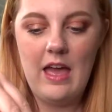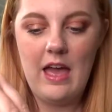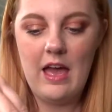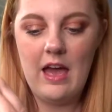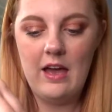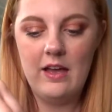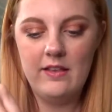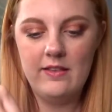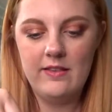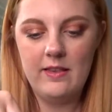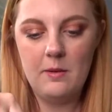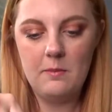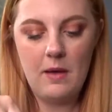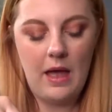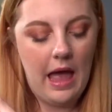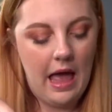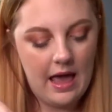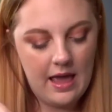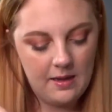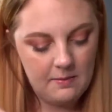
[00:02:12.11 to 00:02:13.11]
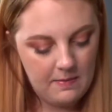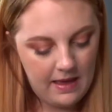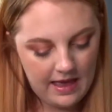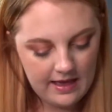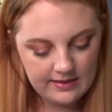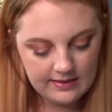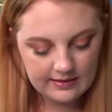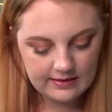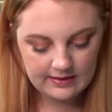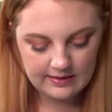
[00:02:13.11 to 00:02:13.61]
has some eye
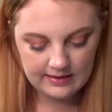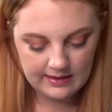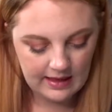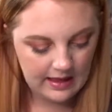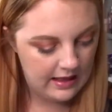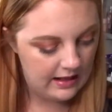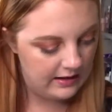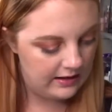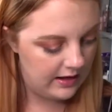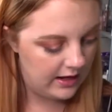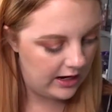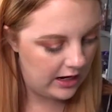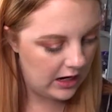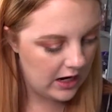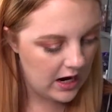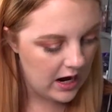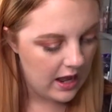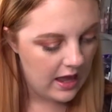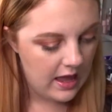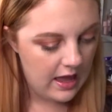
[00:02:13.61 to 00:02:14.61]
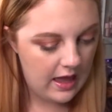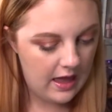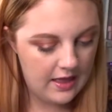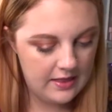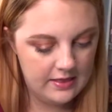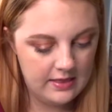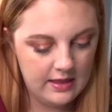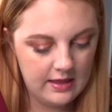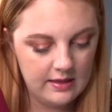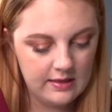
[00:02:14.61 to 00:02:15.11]
masks in here,
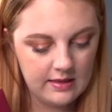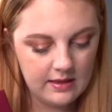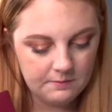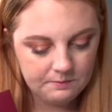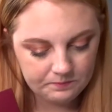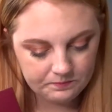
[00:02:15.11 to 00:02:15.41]
and this